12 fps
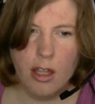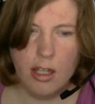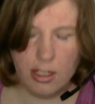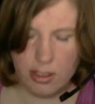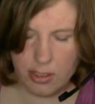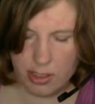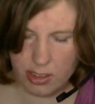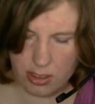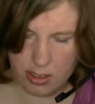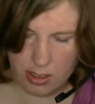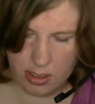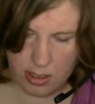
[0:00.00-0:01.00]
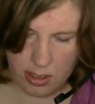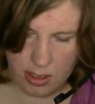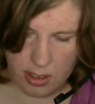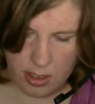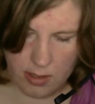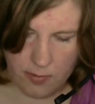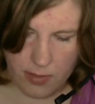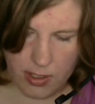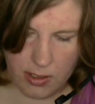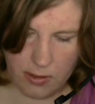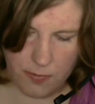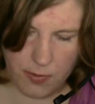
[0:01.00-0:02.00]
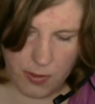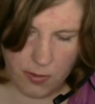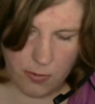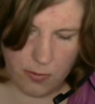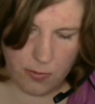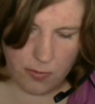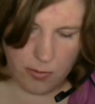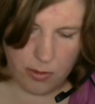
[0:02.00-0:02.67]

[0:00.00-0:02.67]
and just found a few